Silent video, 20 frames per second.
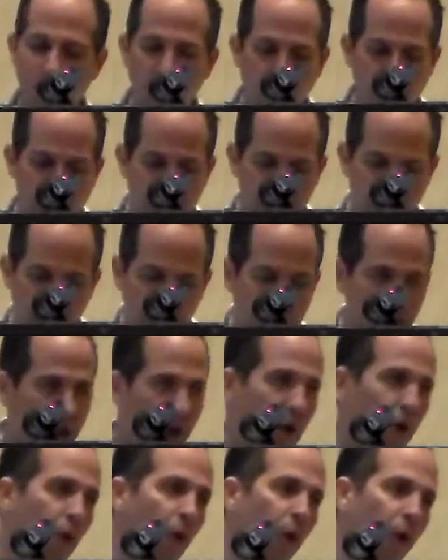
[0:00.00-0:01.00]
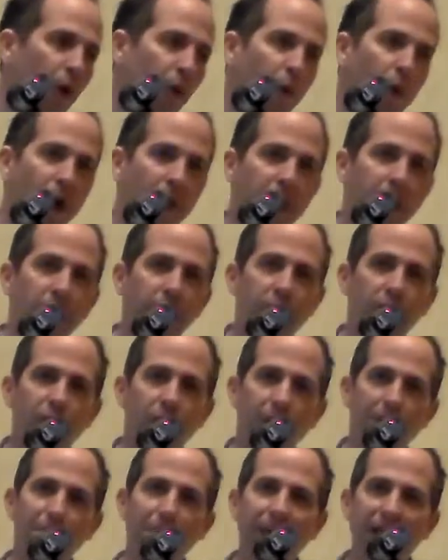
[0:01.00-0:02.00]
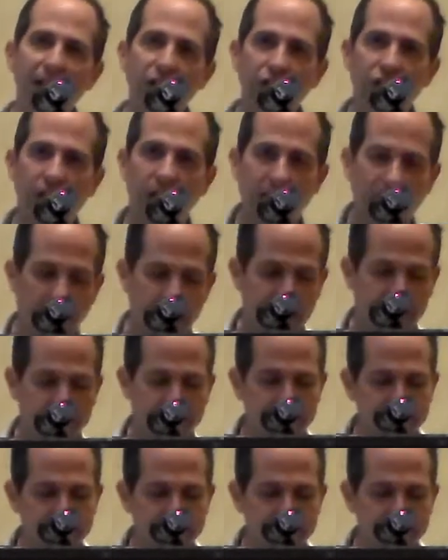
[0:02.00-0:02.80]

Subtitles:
crediting or whether you're impeaching.